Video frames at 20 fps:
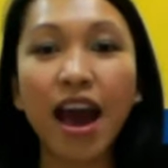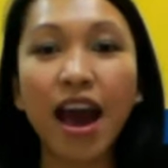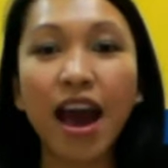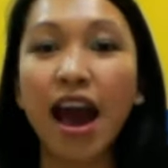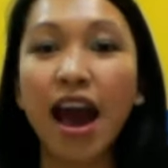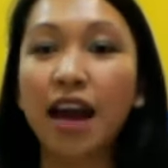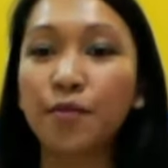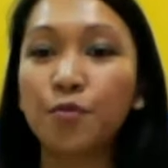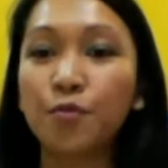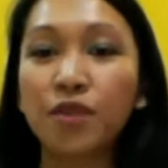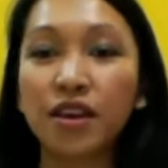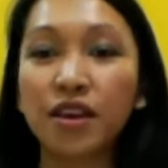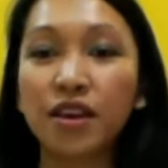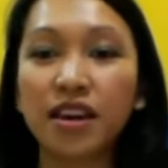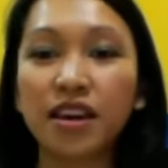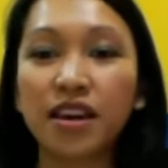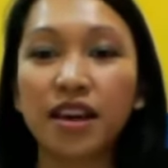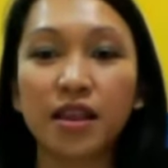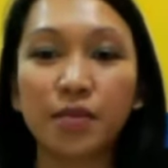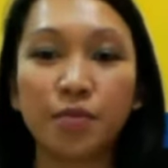and we
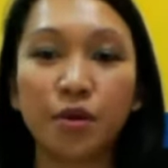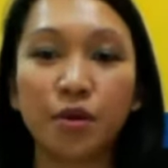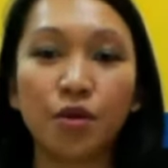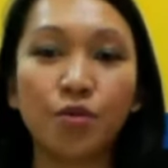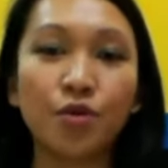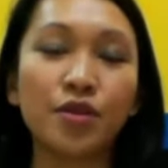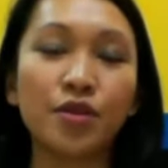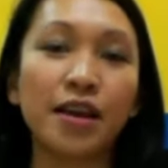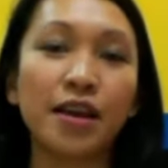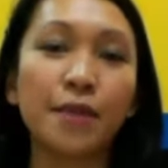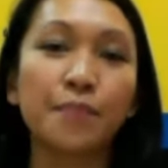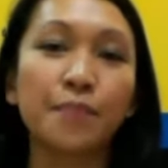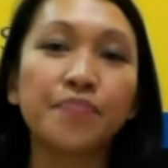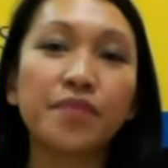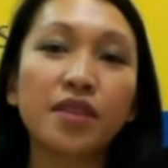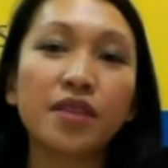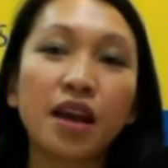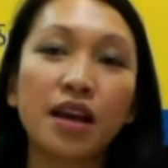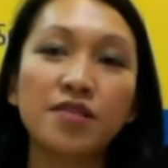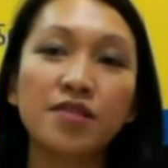can get the ball rolling.
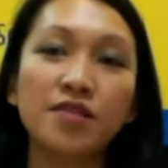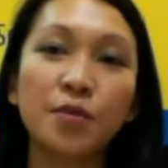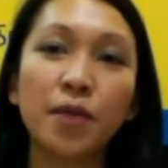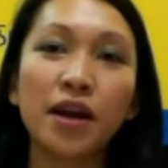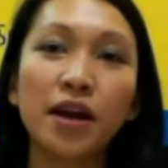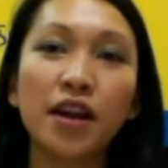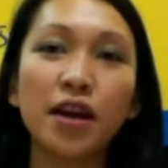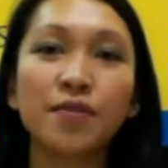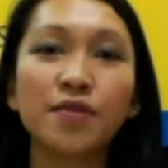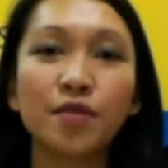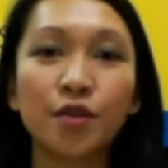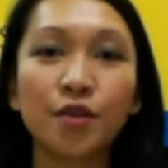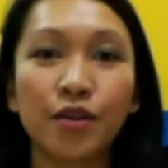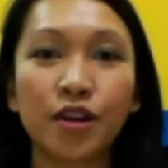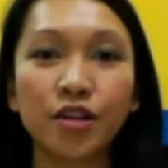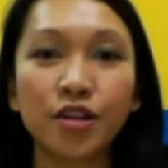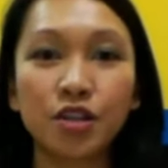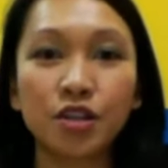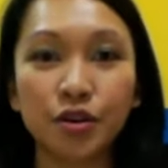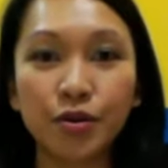So my name is
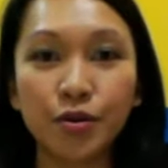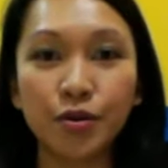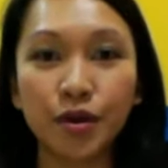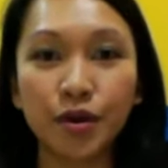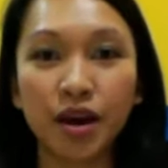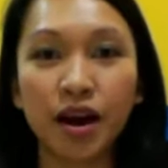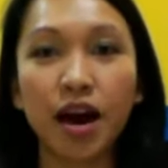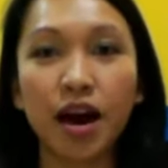Jiew.